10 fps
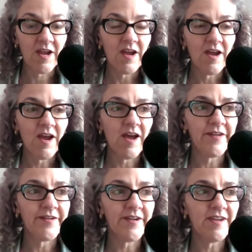
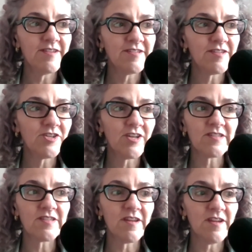And he
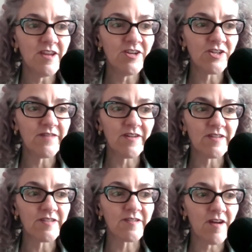suggests that each of
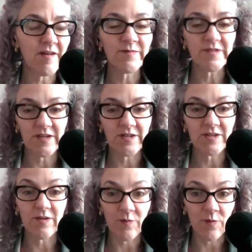us comes
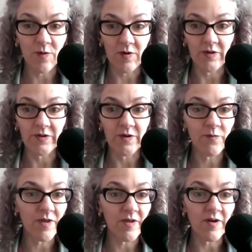into the world
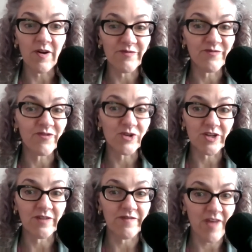with our own version
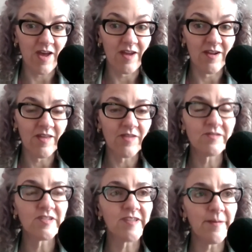of that, that there's
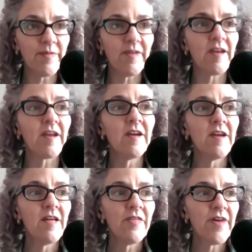something
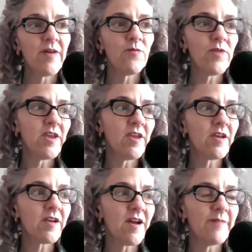that we
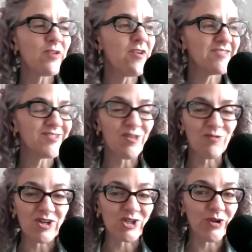come across the
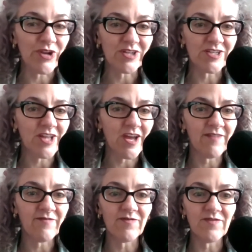threshold into
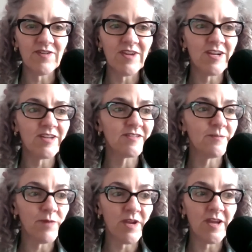life needing to
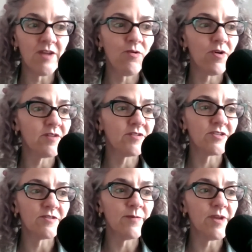be or
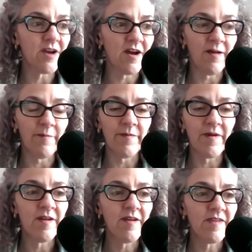to become,
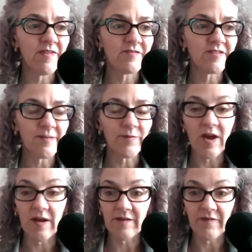that there's some
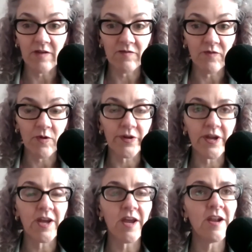kind of
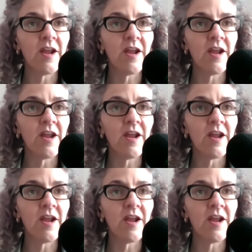unfolding. And,